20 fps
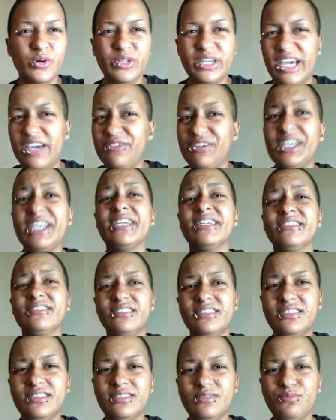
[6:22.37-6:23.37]
gave
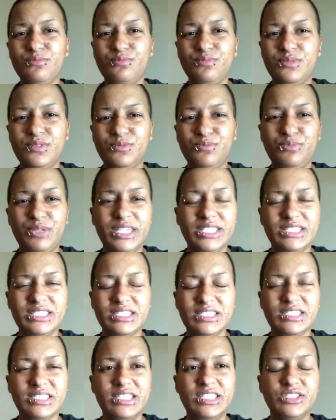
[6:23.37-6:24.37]
hints
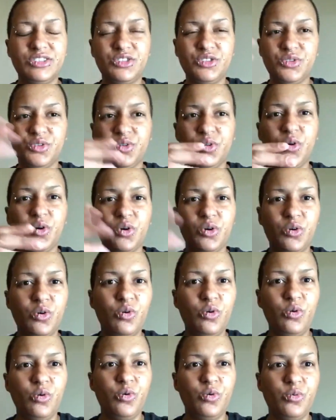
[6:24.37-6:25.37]
basically to her
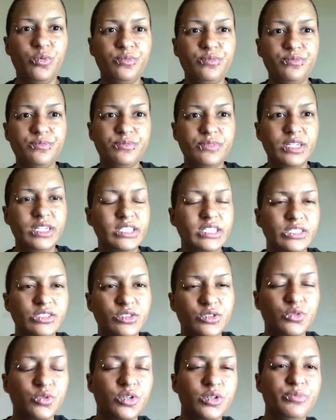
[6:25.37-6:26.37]
whole eating
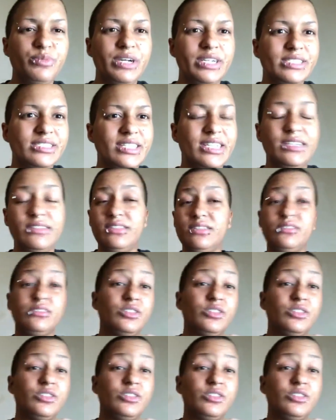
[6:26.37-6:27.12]
disorder by saying,